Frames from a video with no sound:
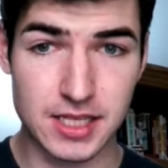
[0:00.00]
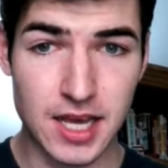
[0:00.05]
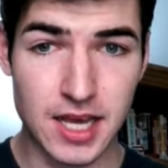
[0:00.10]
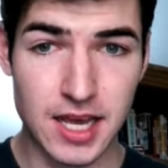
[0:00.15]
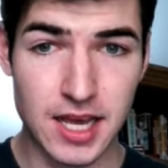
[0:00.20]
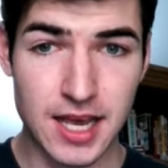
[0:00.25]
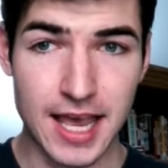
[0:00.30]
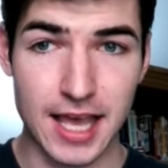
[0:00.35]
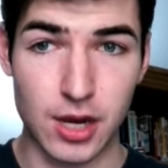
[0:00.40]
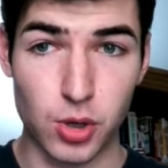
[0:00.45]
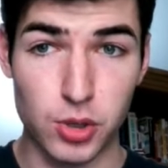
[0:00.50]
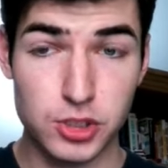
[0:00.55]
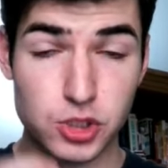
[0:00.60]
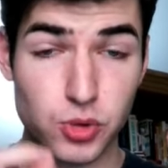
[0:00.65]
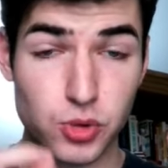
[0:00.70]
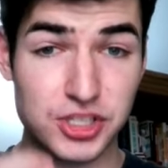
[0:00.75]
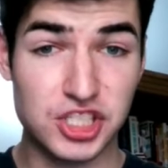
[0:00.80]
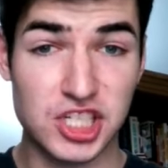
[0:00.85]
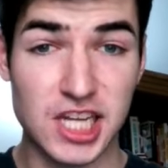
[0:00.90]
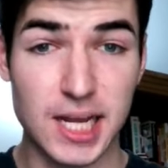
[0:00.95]
in order to
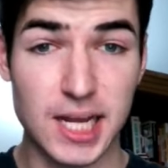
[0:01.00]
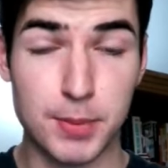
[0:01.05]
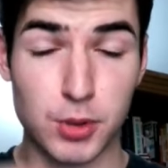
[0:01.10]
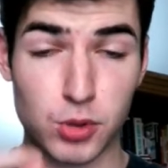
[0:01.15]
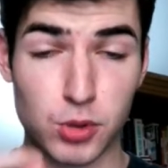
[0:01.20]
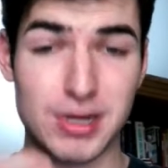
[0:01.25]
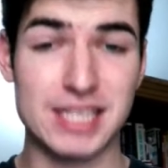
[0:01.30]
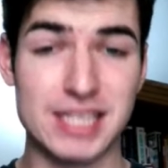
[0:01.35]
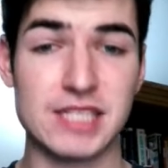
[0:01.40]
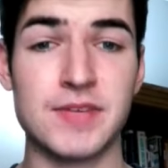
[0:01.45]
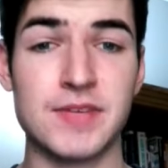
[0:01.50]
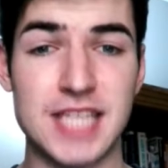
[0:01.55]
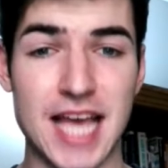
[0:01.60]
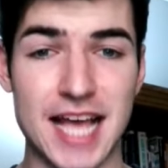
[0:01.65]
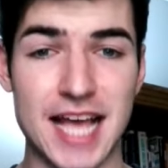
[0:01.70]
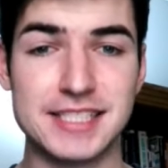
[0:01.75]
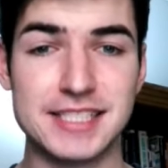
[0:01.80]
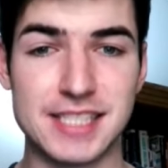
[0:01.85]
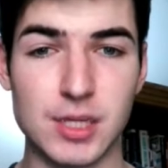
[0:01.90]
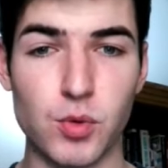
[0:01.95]
achieve progressive
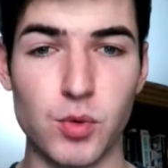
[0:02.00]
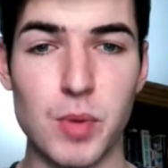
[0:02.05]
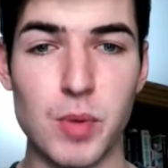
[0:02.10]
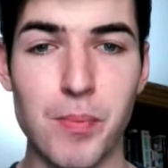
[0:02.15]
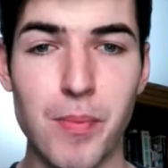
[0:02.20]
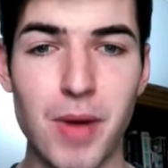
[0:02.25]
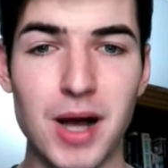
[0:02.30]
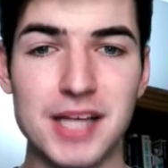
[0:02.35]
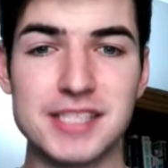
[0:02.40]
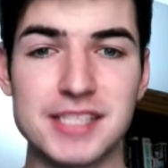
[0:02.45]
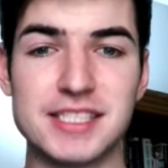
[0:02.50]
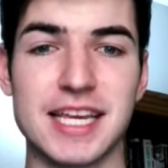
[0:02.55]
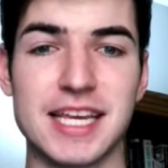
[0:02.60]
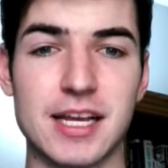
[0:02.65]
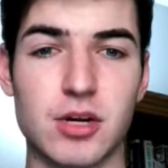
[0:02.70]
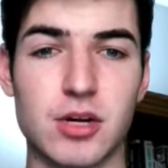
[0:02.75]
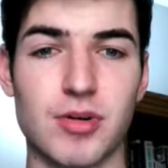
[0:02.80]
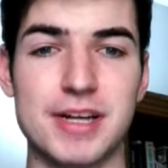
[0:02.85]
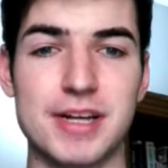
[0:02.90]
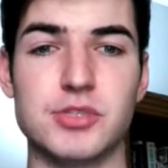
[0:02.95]
intensity, we must
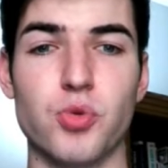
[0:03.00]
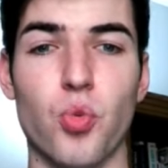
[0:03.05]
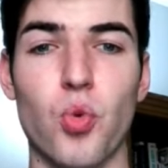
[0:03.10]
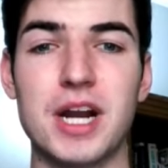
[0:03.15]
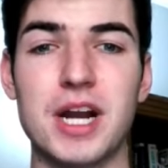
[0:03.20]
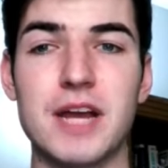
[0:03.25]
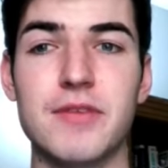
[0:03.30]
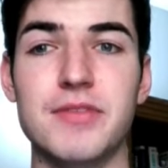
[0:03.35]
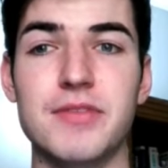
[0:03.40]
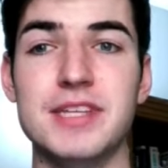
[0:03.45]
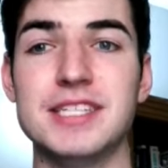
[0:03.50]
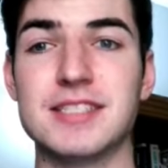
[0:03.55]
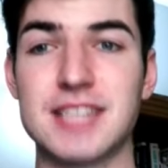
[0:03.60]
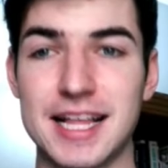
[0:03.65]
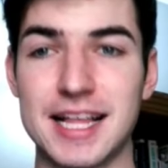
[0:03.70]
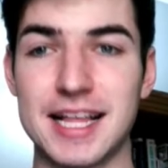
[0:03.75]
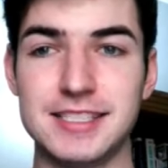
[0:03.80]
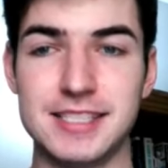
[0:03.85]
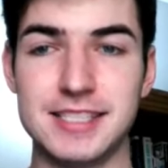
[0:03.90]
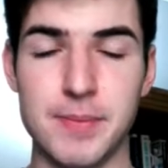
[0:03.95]
increase one of these
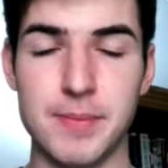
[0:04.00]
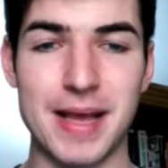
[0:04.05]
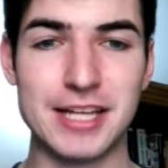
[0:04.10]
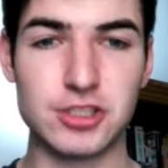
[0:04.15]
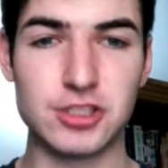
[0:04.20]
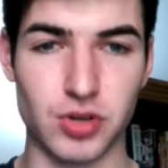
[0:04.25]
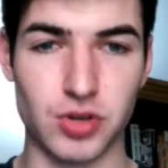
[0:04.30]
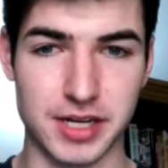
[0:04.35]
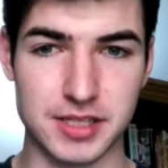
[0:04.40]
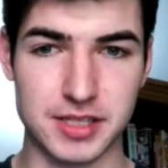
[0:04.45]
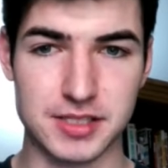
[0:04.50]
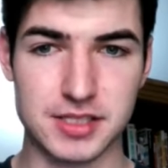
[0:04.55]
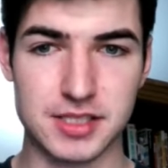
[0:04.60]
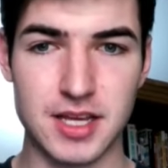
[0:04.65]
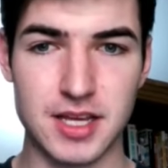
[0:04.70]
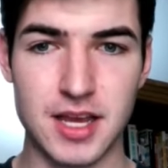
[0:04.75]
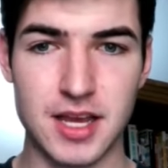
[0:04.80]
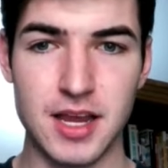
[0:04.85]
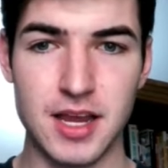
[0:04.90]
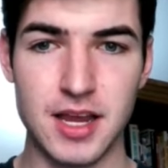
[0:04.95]
intensity metrics.
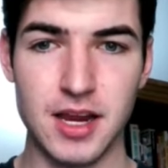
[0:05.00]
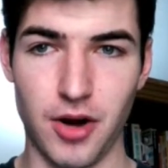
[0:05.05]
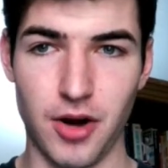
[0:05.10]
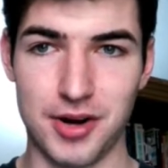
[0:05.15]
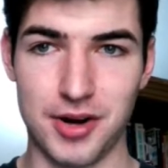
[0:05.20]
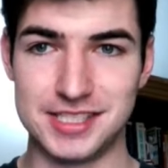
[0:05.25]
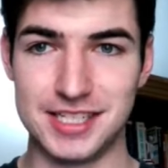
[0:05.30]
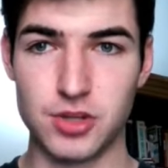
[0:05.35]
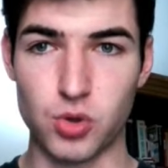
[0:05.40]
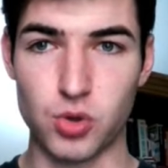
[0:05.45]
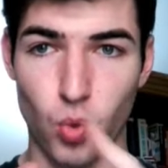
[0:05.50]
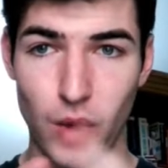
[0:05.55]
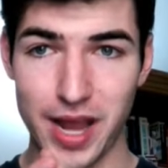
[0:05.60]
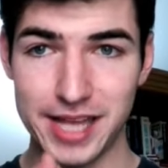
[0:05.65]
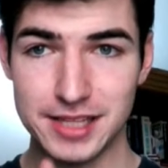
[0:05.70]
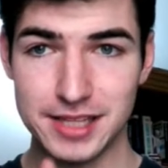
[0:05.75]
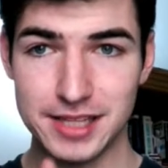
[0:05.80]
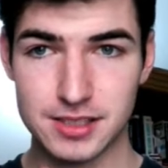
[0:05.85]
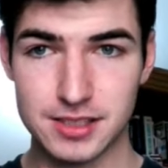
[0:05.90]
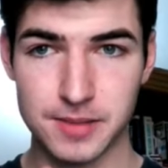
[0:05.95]
All right, it's either
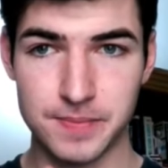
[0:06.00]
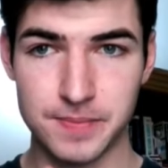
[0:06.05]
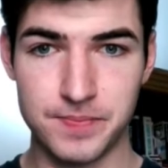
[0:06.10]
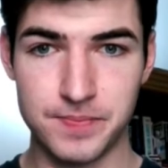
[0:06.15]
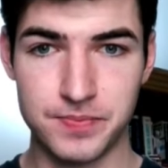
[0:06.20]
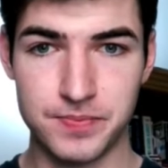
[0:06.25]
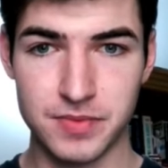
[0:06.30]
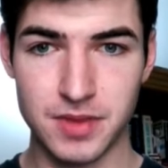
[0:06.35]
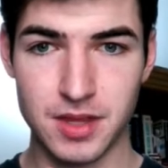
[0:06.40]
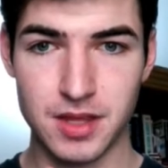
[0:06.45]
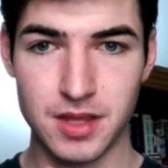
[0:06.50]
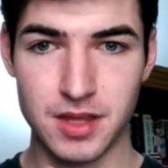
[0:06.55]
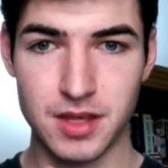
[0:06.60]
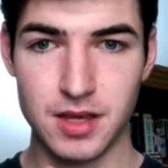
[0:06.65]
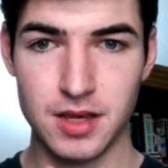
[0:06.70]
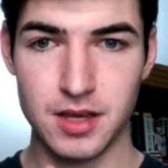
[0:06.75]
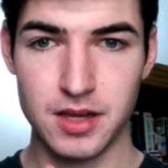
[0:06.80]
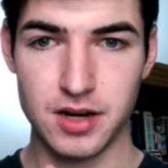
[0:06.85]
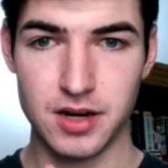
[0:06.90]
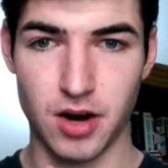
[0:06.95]
weight,
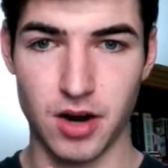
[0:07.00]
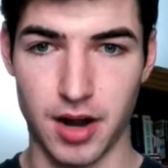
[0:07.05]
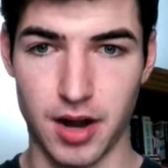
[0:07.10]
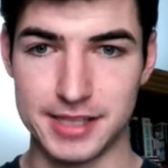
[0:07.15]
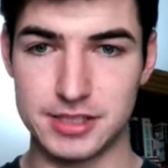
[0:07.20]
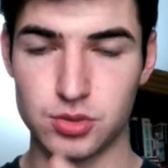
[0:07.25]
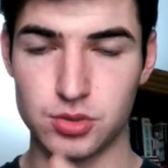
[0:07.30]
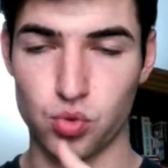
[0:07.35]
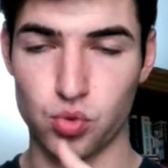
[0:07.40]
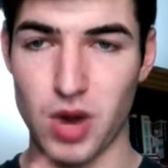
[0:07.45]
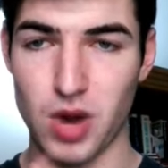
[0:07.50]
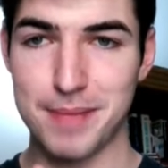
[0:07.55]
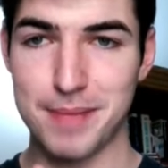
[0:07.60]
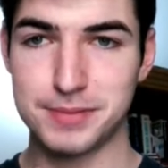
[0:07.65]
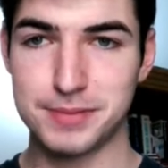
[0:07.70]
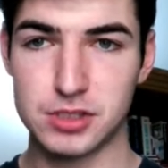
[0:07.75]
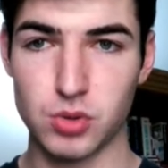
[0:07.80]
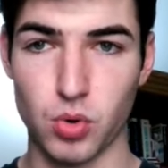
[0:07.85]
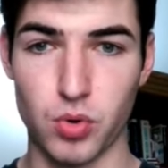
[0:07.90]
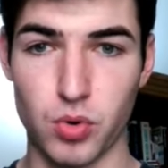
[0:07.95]
all right, it's
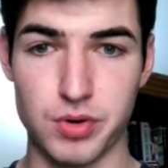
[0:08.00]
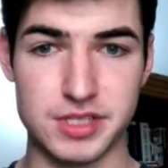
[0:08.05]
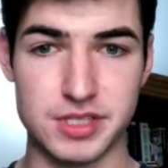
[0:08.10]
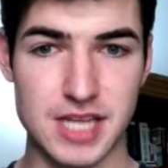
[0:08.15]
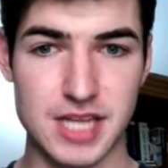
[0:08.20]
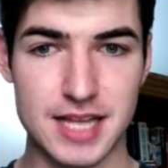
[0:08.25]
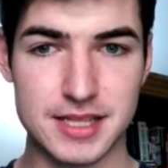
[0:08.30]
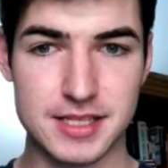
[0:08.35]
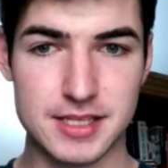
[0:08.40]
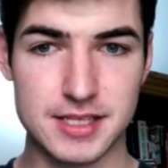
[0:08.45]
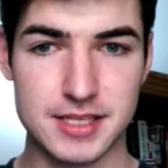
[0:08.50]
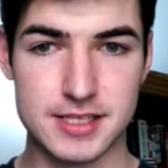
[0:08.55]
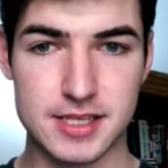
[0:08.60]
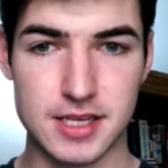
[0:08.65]
reps or sets,